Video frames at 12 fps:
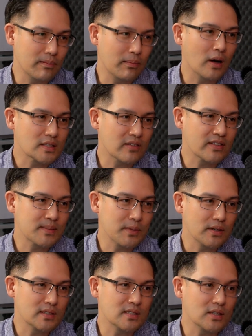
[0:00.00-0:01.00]
positive
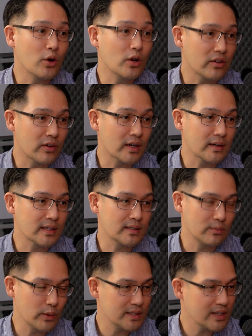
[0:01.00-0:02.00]
experiences earlier on, because
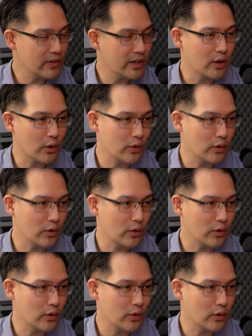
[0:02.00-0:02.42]
we definitely know,